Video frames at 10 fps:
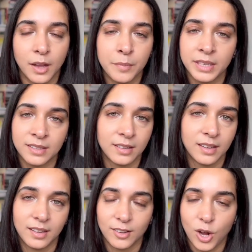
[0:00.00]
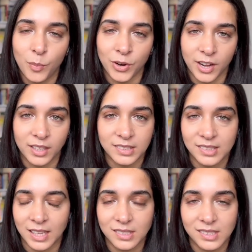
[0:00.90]
I mean, come on guys,
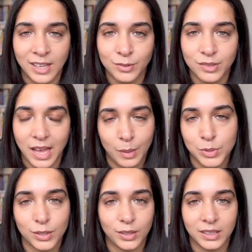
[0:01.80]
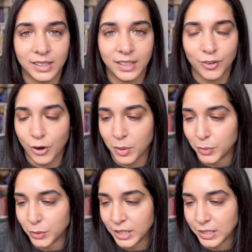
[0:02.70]
that sounds absolutely
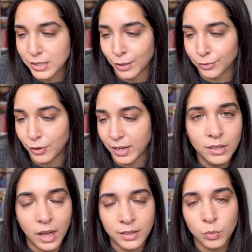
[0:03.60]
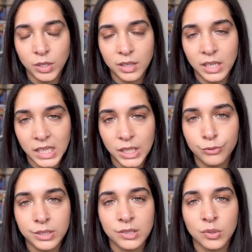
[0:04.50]
incredible in itself, right? And one of the key
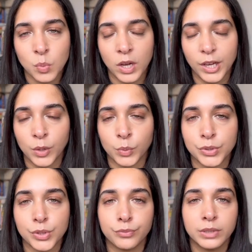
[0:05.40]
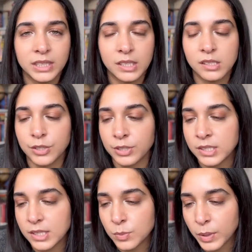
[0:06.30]
reasons why I want to read this series
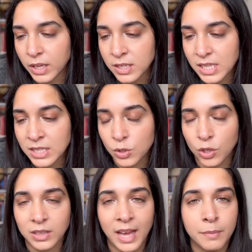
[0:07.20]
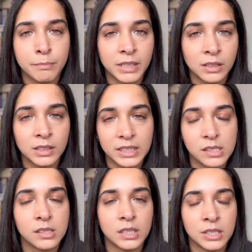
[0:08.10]
is because it's got that Middle
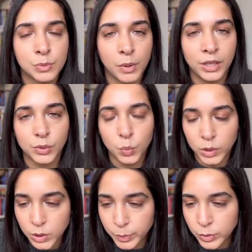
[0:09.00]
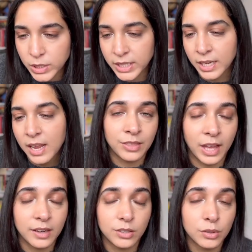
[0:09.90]
Eastern inspired world building
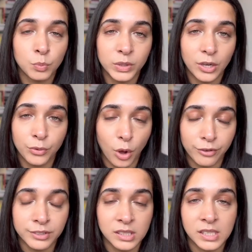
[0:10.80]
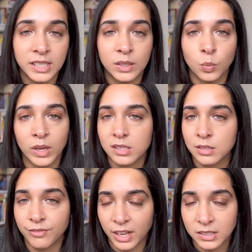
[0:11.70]
that we don't often see in
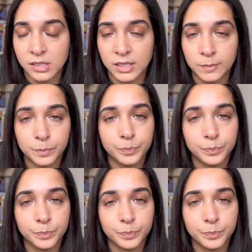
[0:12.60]
Western fantasy.